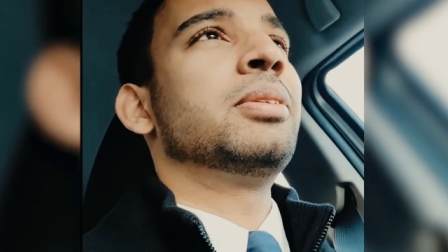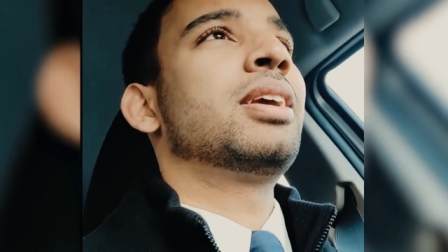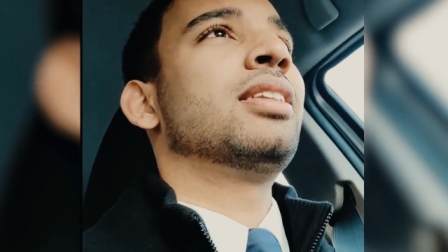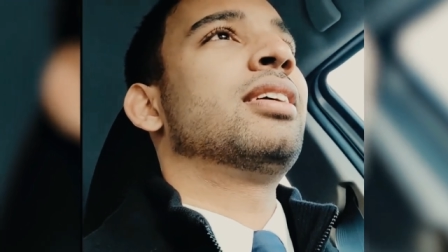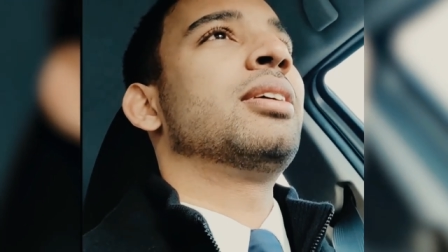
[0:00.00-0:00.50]
able to
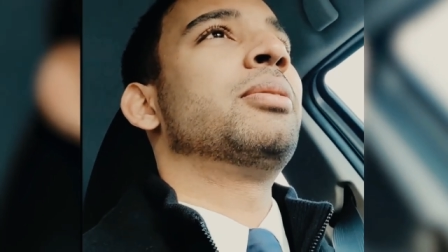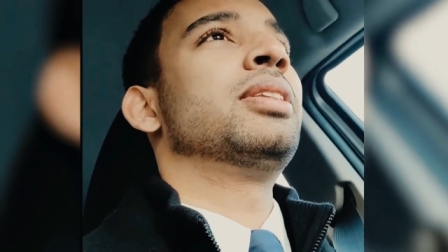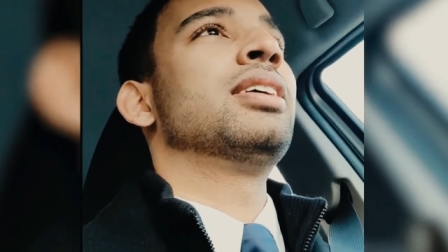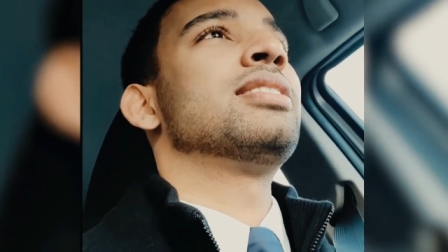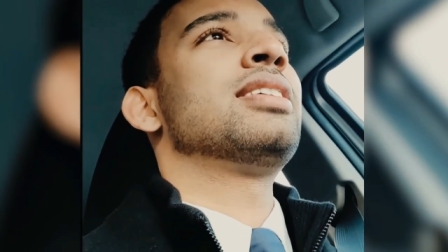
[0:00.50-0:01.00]
get there
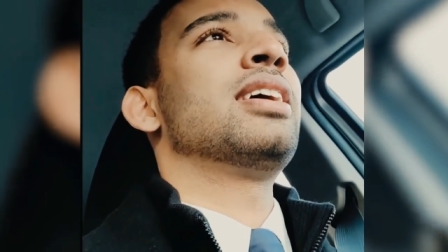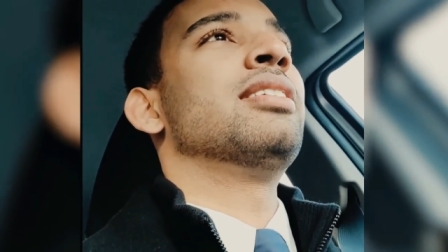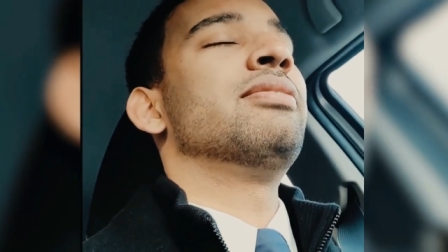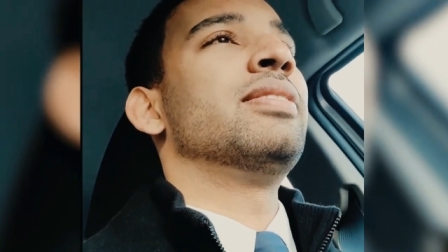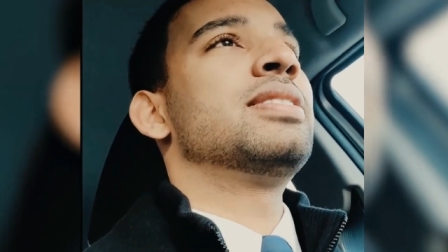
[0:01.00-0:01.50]
within
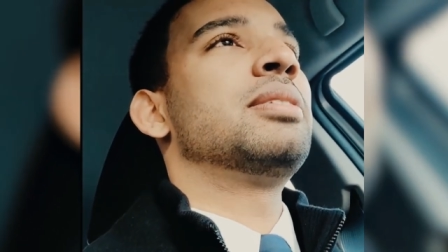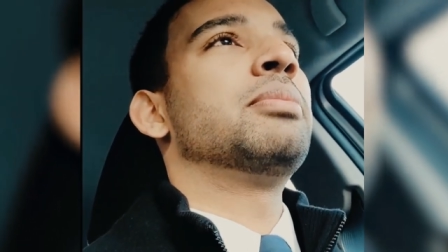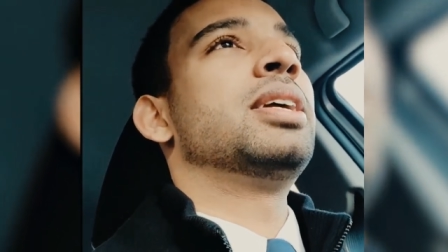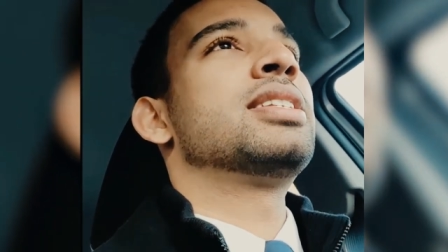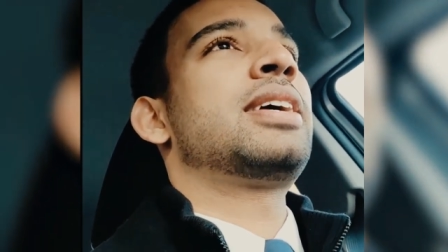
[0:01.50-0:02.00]
10 to 15
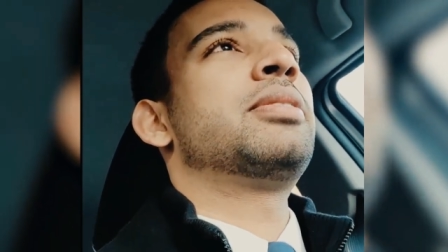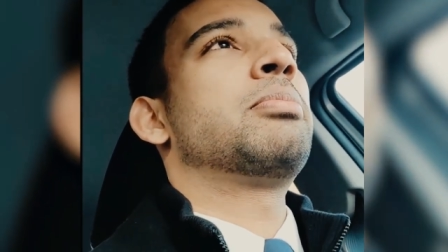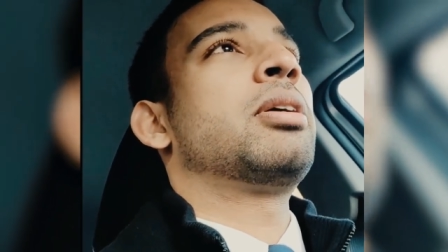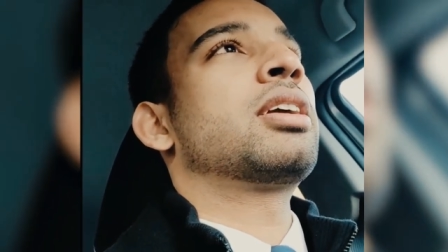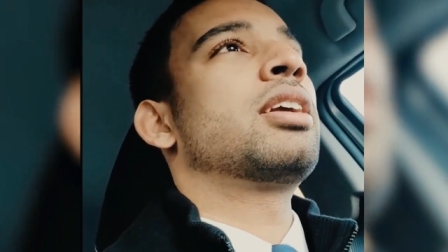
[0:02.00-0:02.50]
minutes after
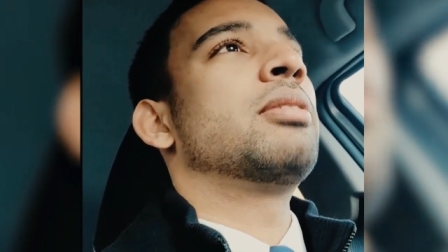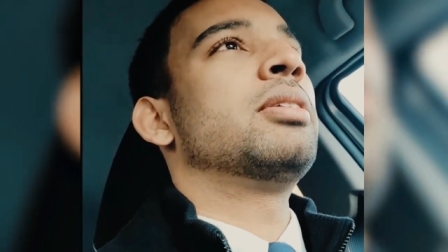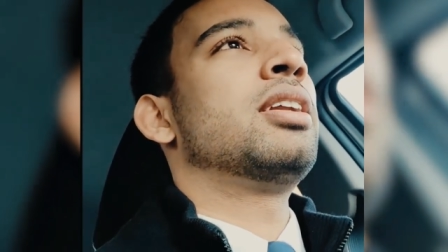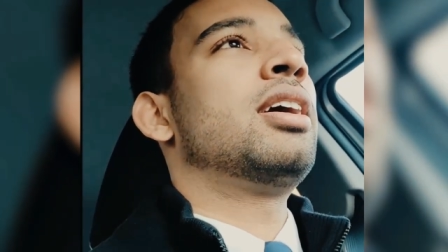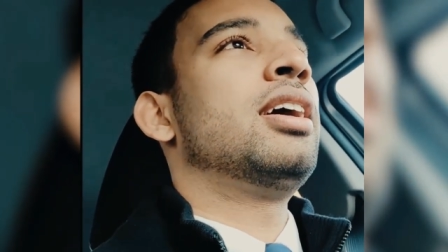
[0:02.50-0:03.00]
parking and
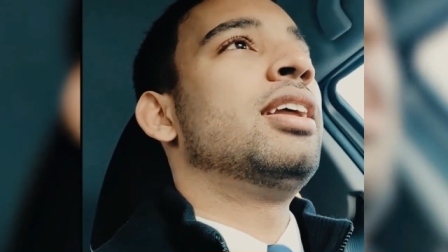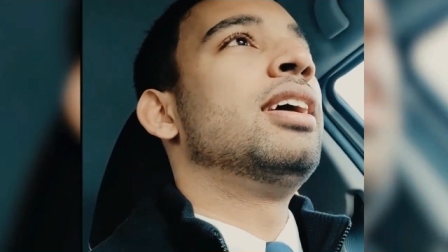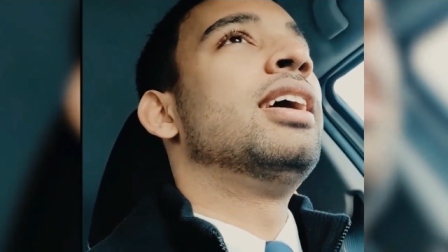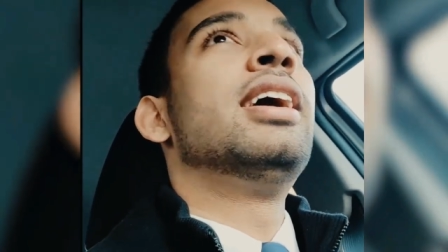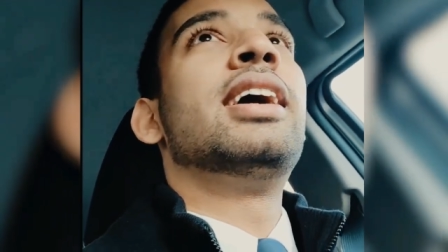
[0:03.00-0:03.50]
whatnot.
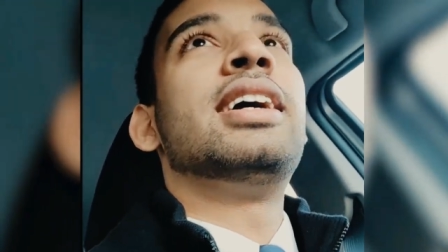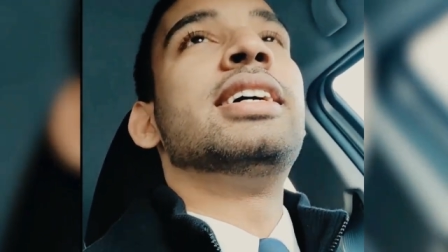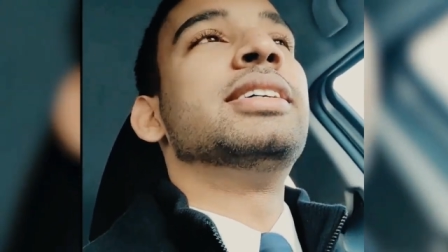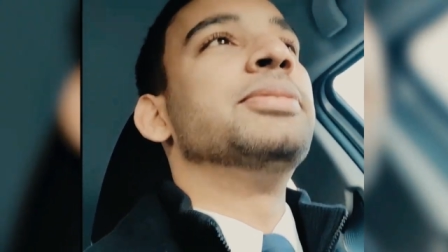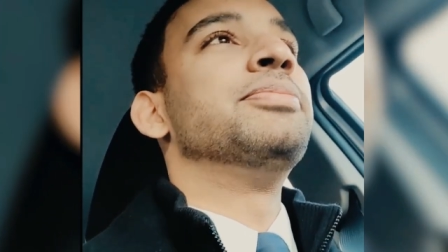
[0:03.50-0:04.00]

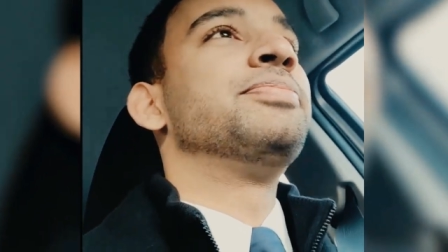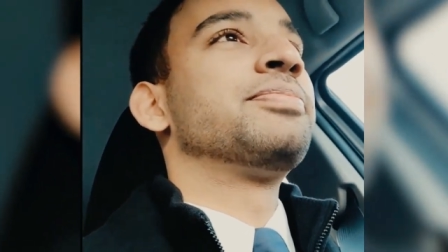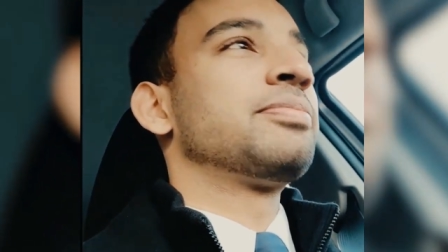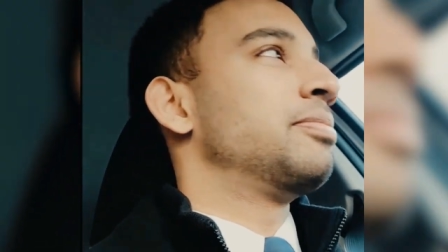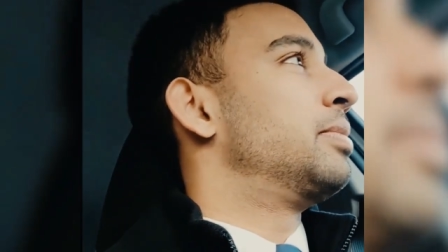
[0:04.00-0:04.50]

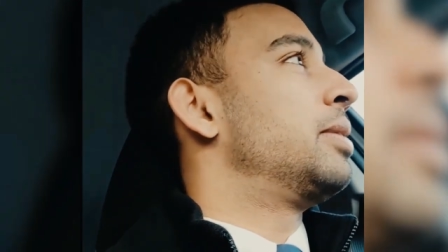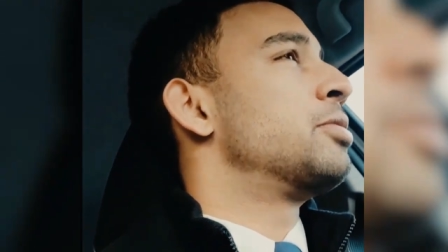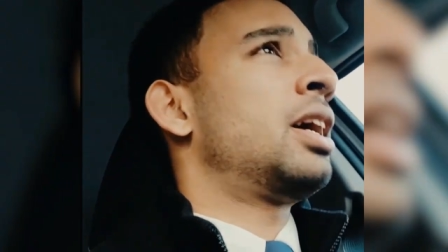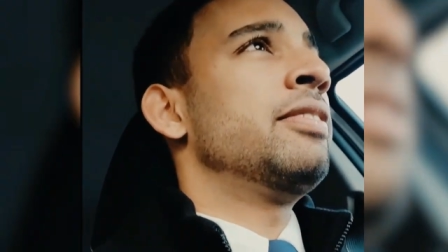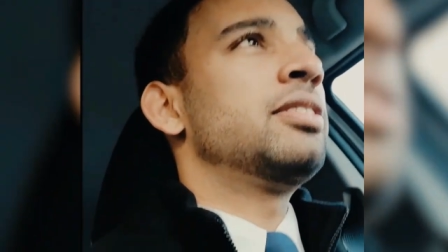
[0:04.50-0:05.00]
Um, but
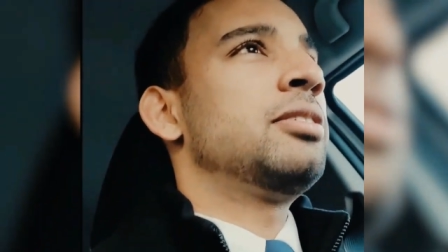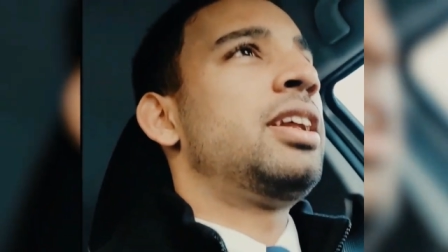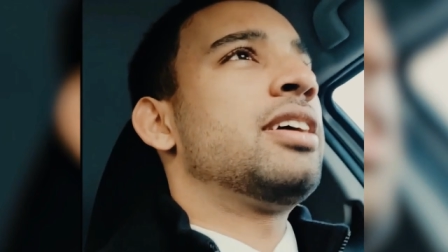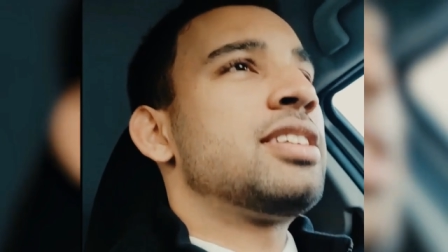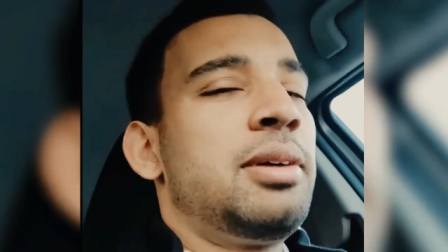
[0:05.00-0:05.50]
I'm driving
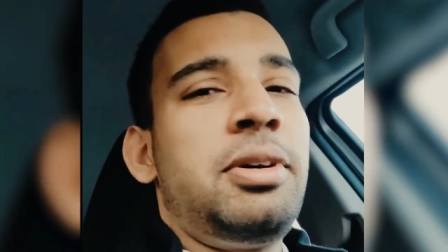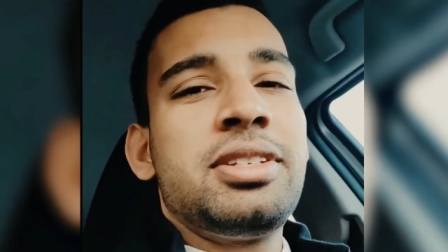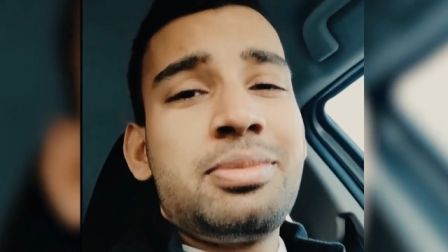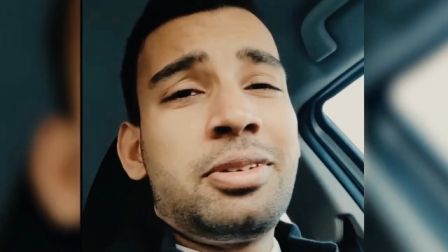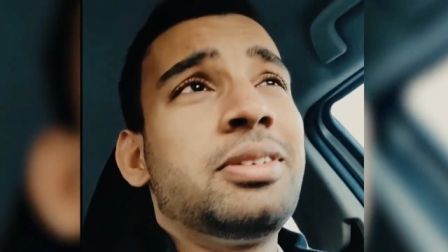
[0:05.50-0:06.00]
through downtown
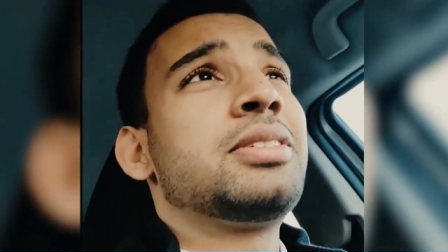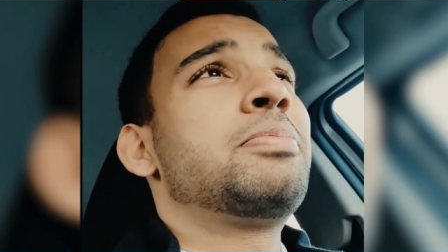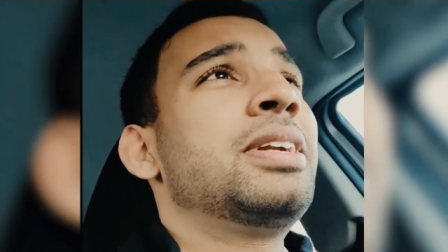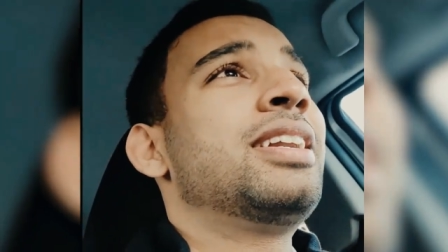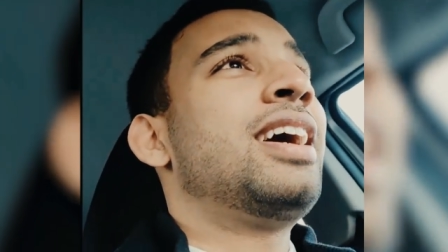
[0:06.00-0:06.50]
Baltimore, which
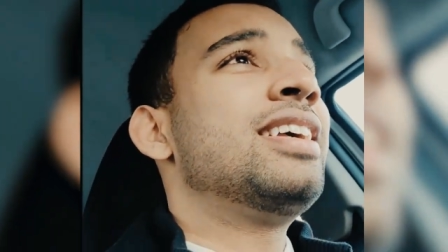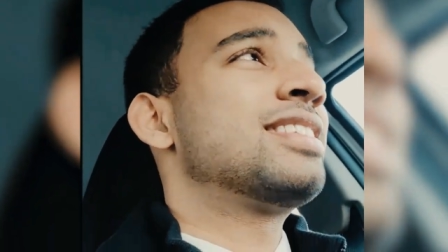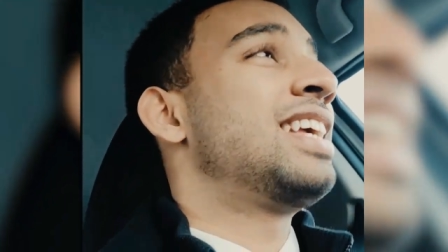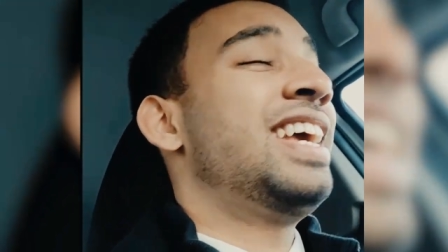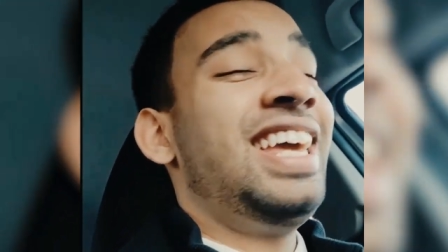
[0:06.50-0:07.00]
is pretty
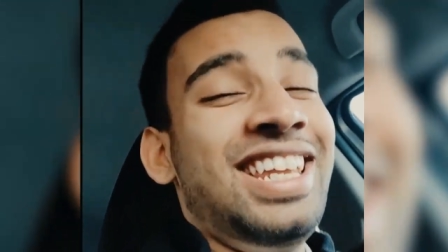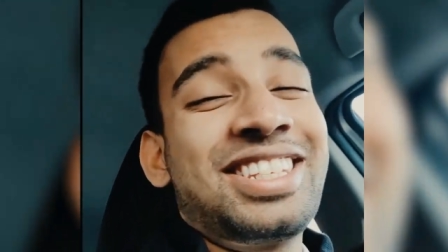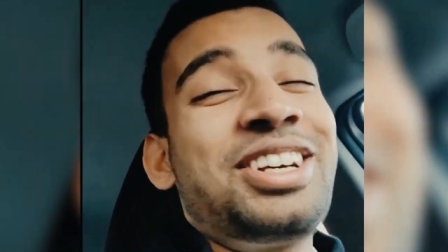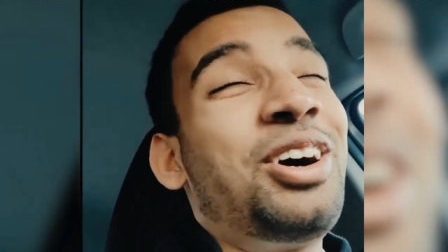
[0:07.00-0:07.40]
nice. It is